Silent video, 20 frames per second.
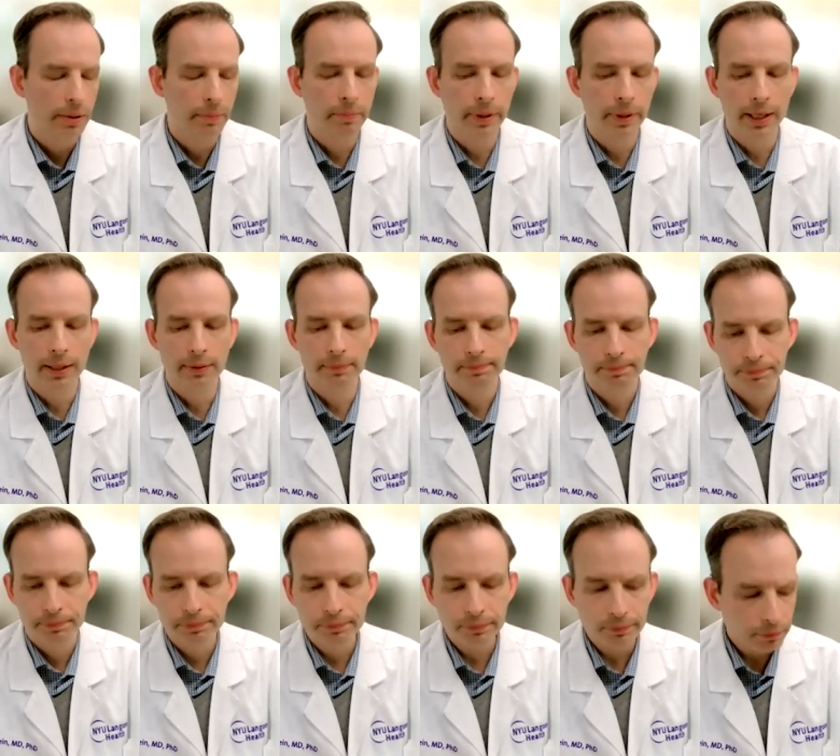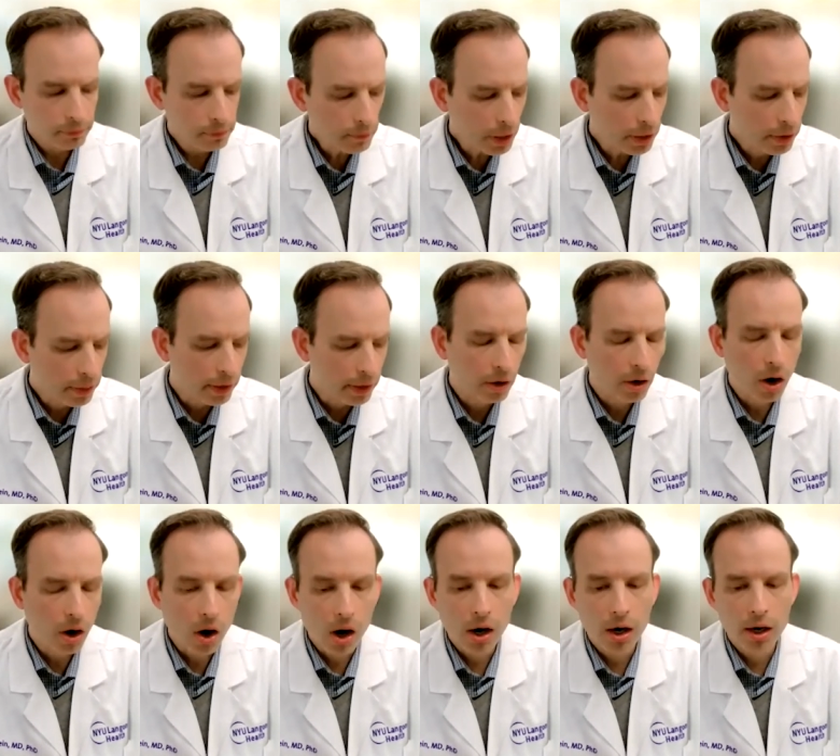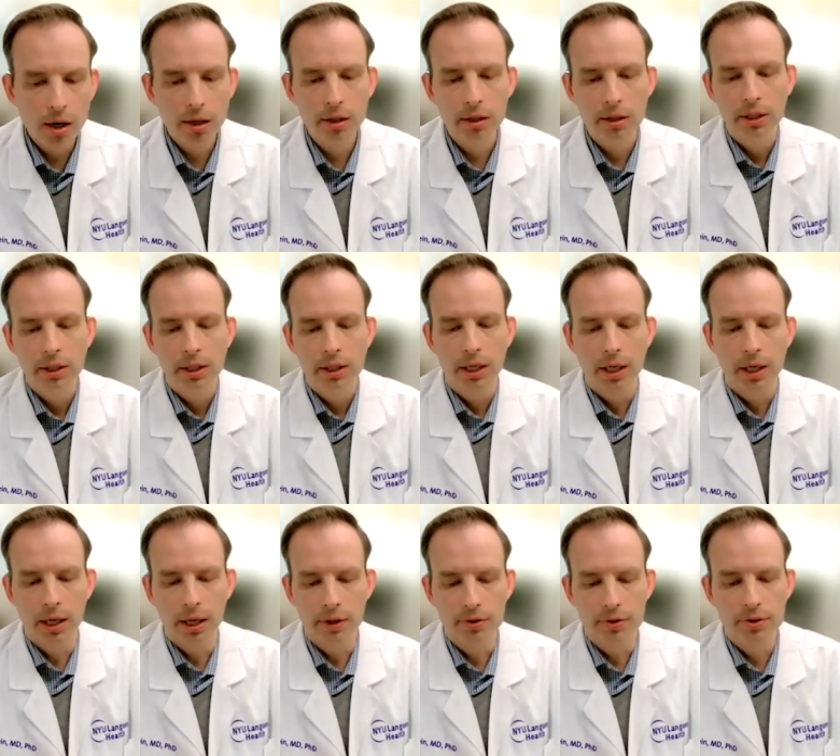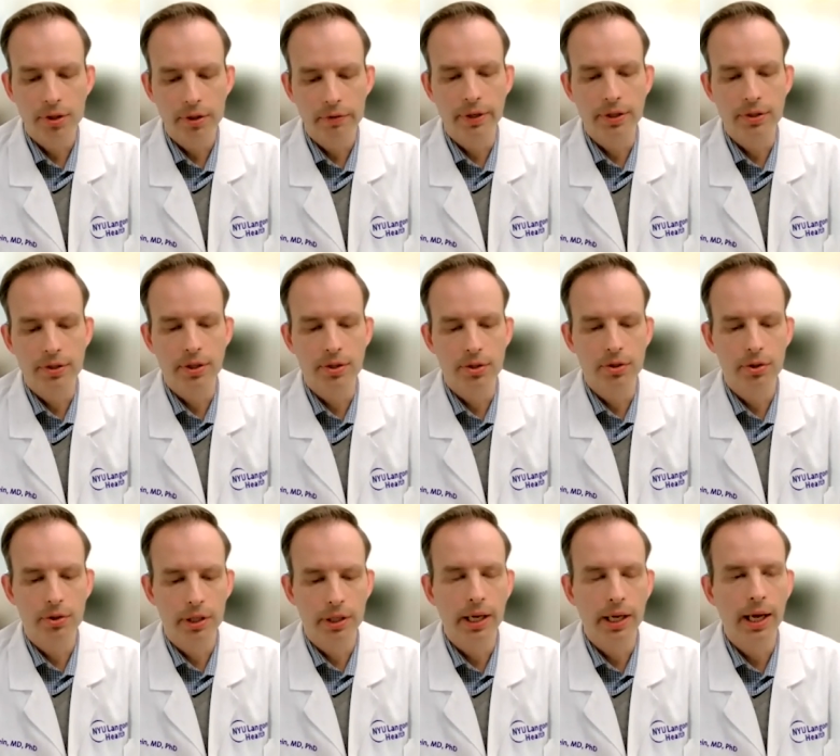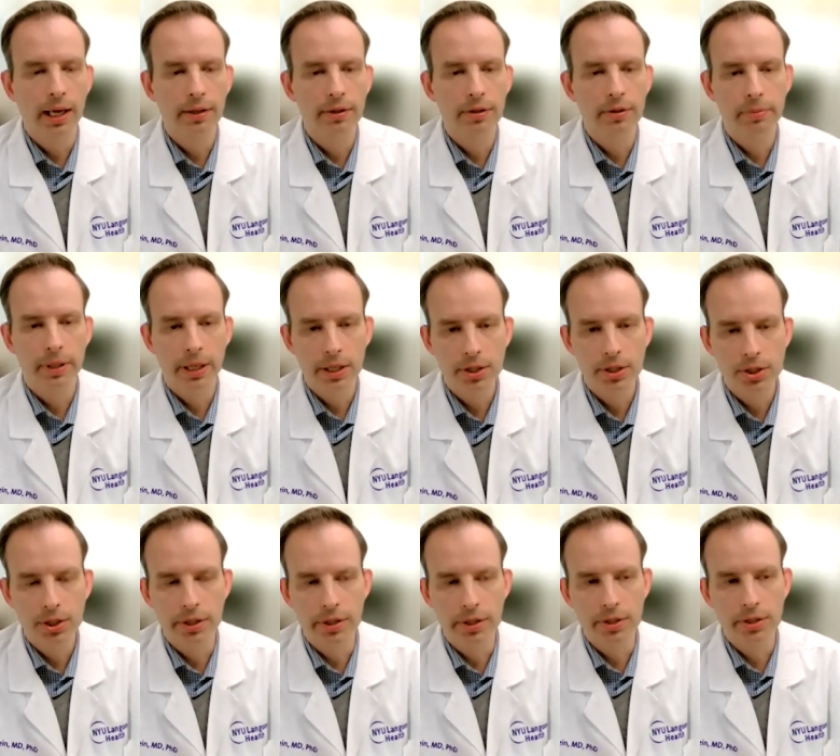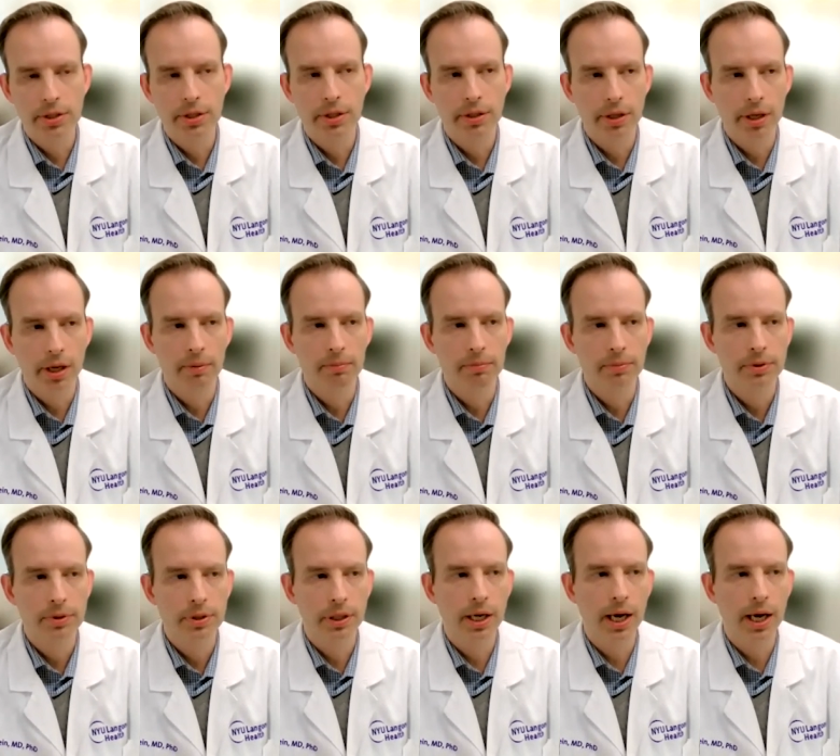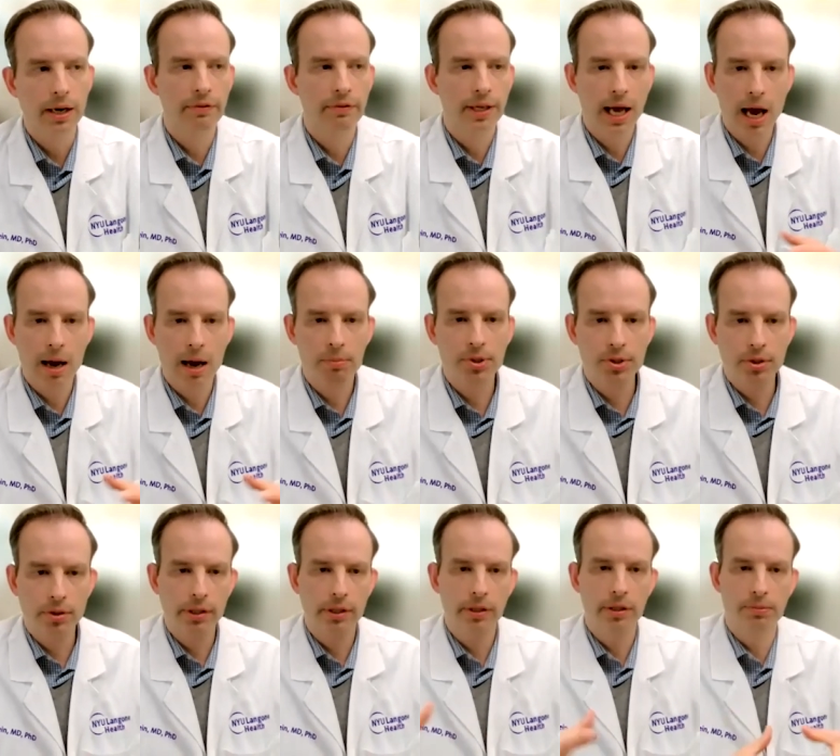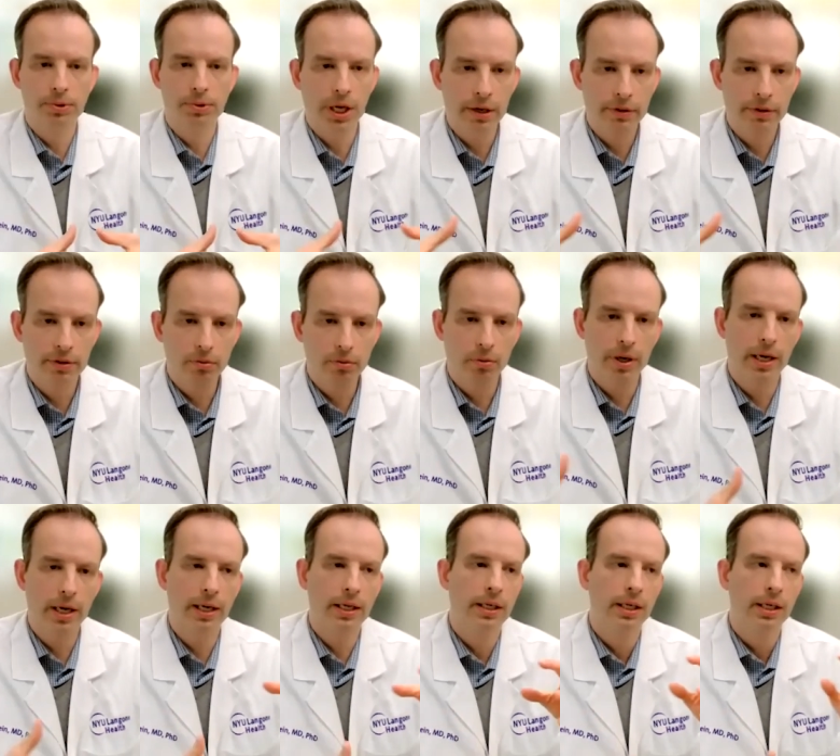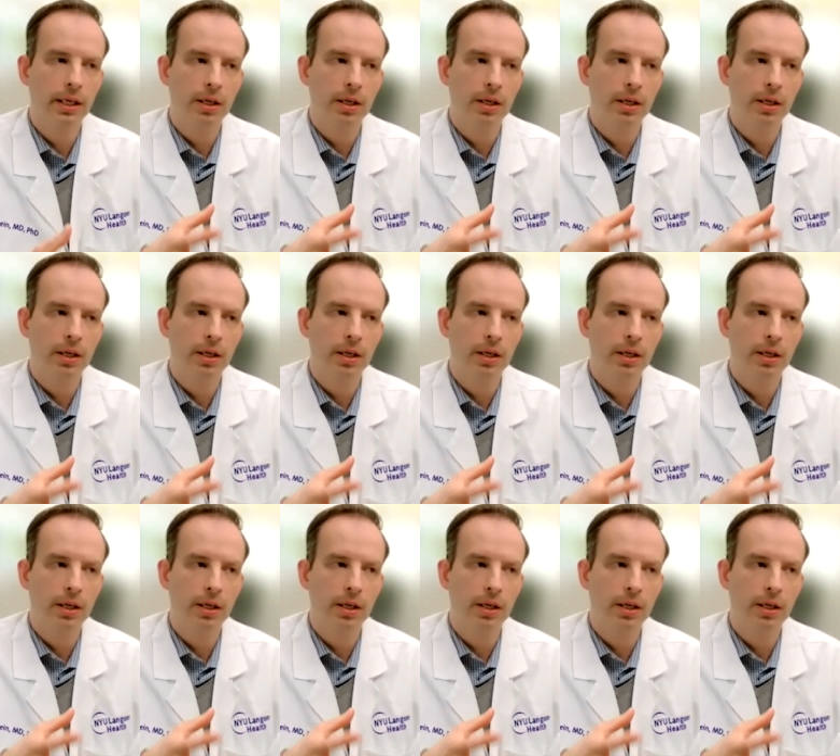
But there are surveys that you can hand to patients to kind of capture in an objective way